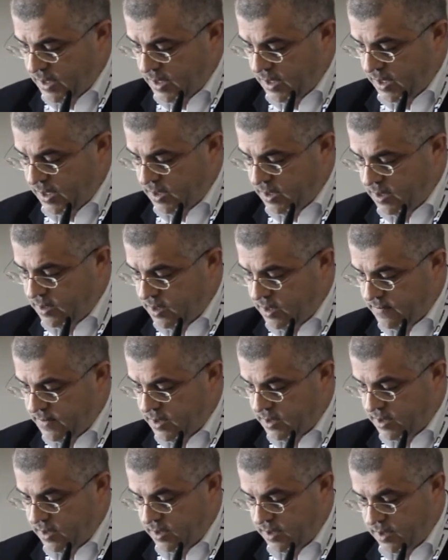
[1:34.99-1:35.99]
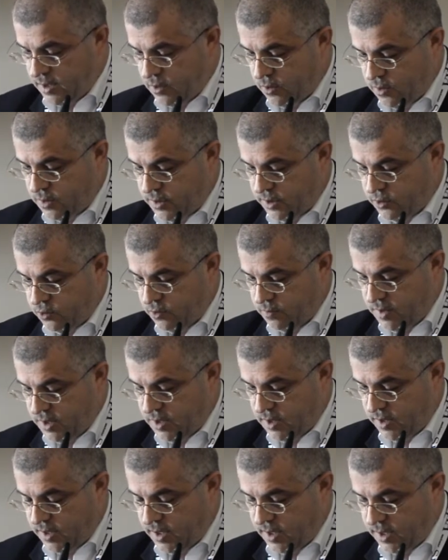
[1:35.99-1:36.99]
and did everything in order to
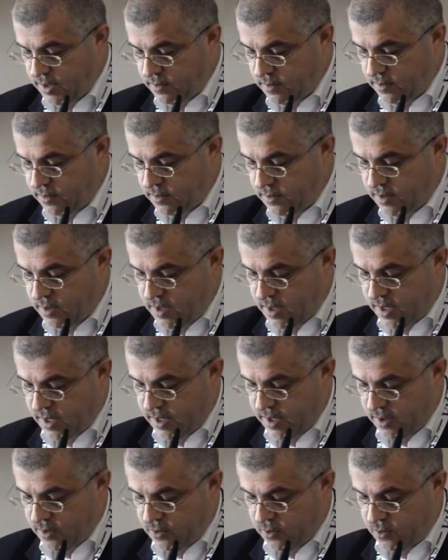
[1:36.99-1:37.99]
mitigate, deny,